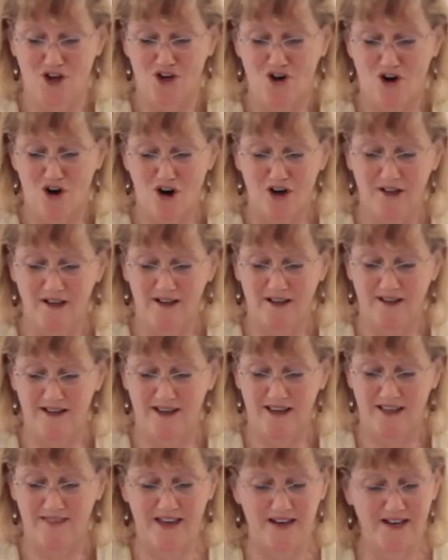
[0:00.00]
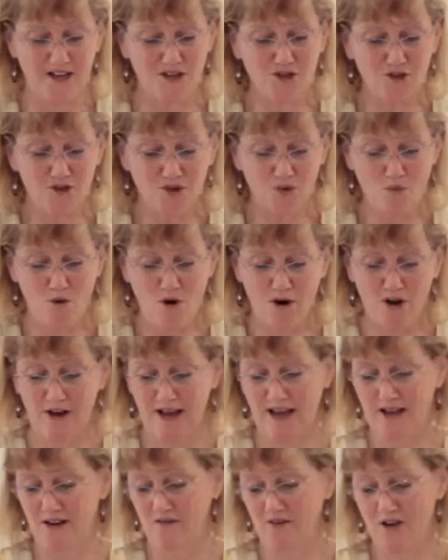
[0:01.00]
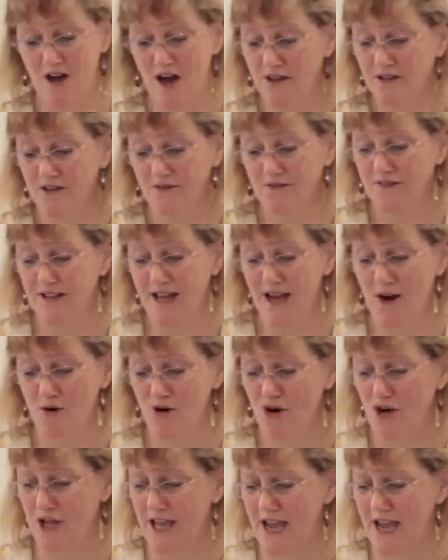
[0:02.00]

garlic, then into the water head of cauliflower,